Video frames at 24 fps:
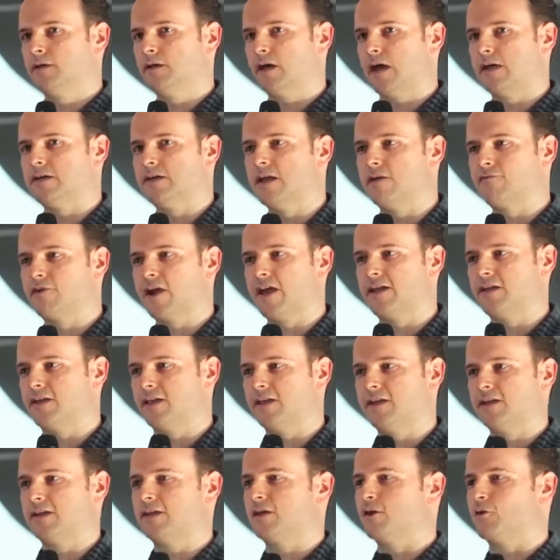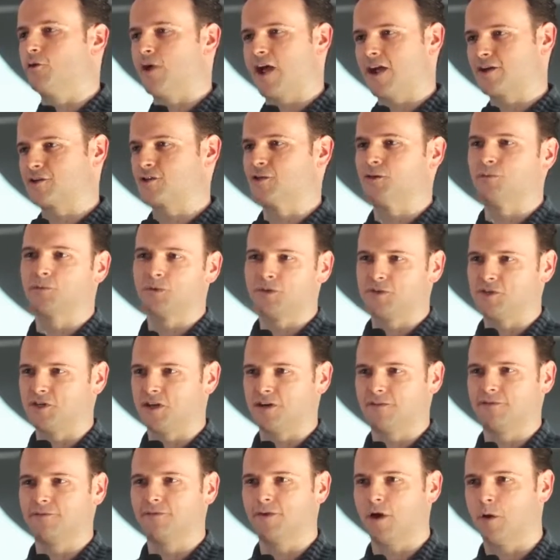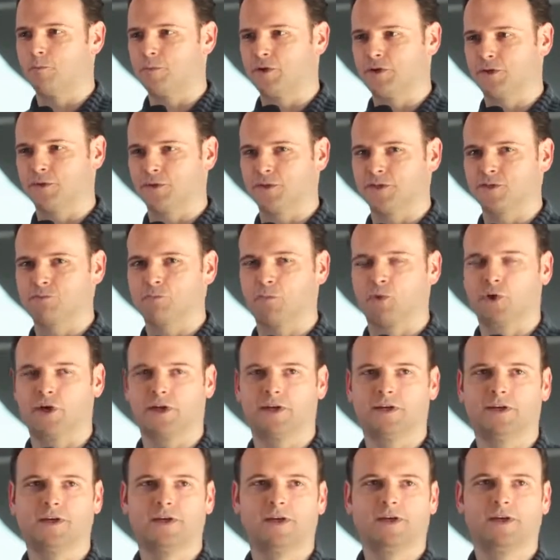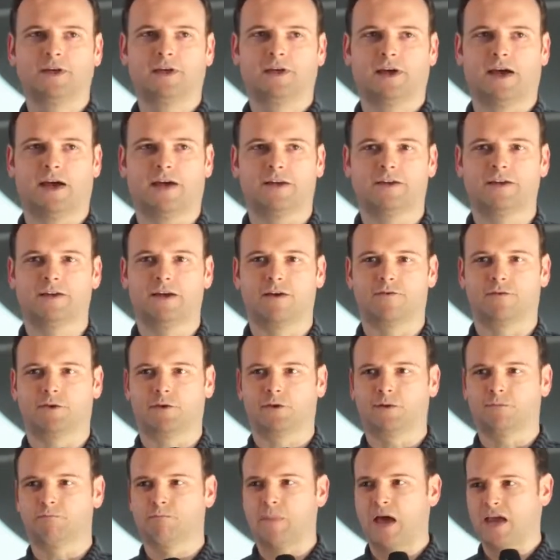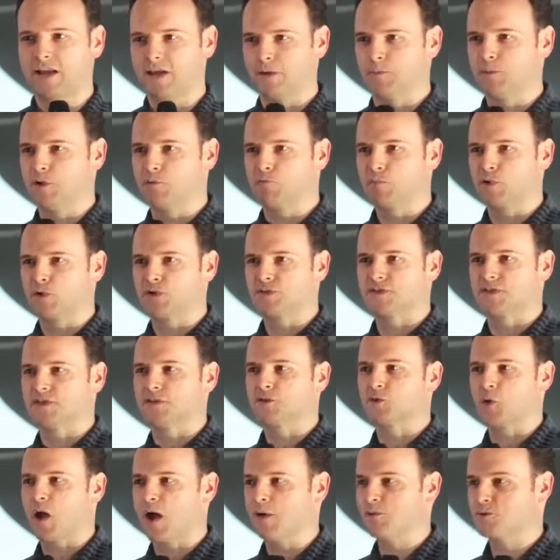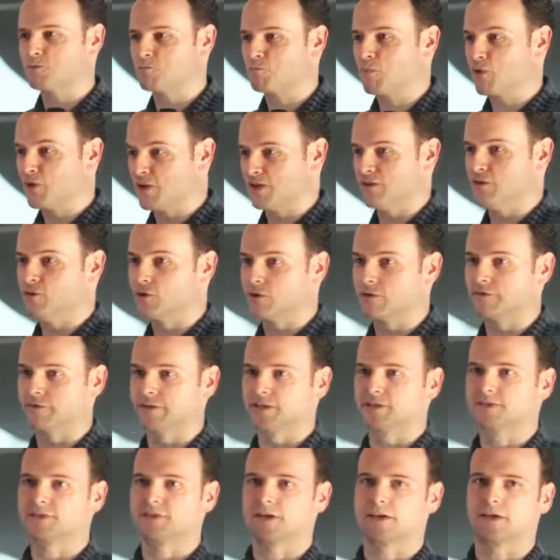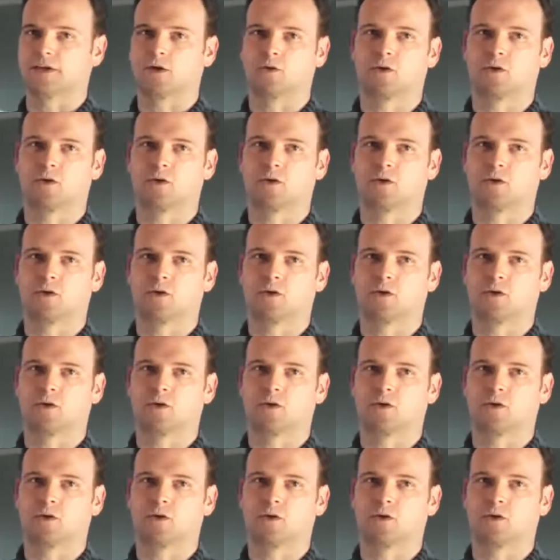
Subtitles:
I'd never had any interaction with Jeff up until this point. I'd never met him in person, so I was pretty nervous, like